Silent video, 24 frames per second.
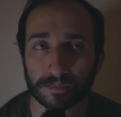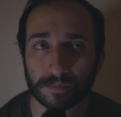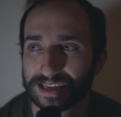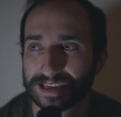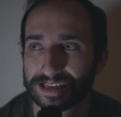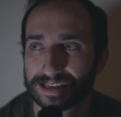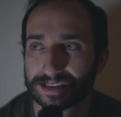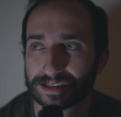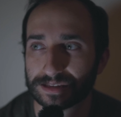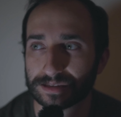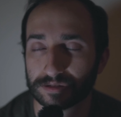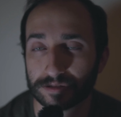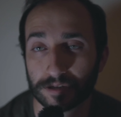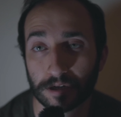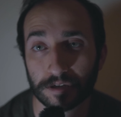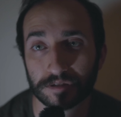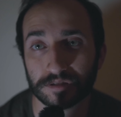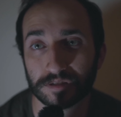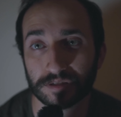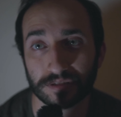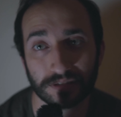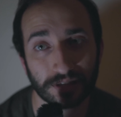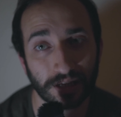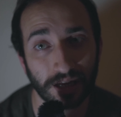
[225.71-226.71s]
It
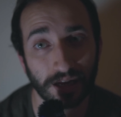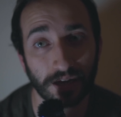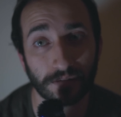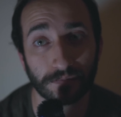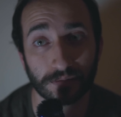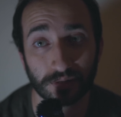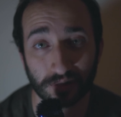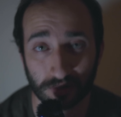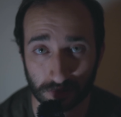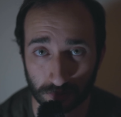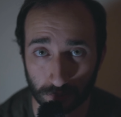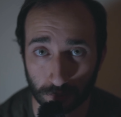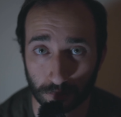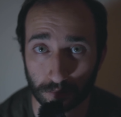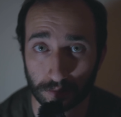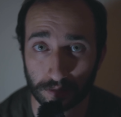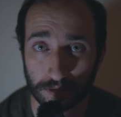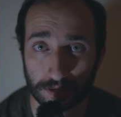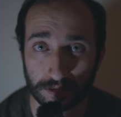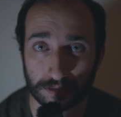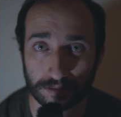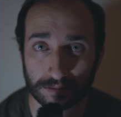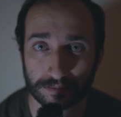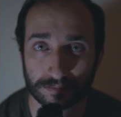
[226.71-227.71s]
doesn't have a
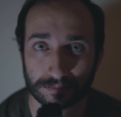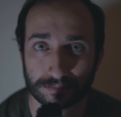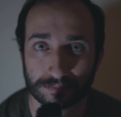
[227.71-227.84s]
story,